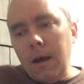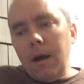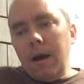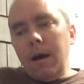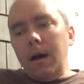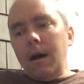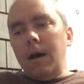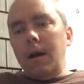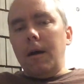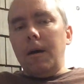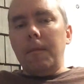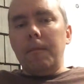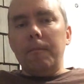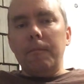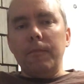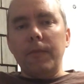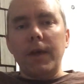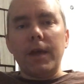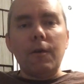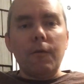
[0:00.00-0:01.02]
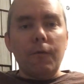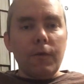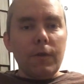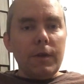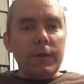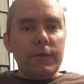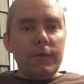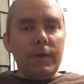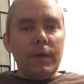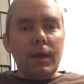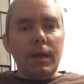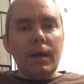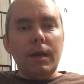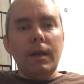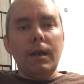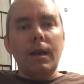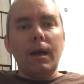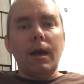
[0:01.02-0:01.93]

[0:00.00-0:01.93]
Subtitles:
Thank you for listening in.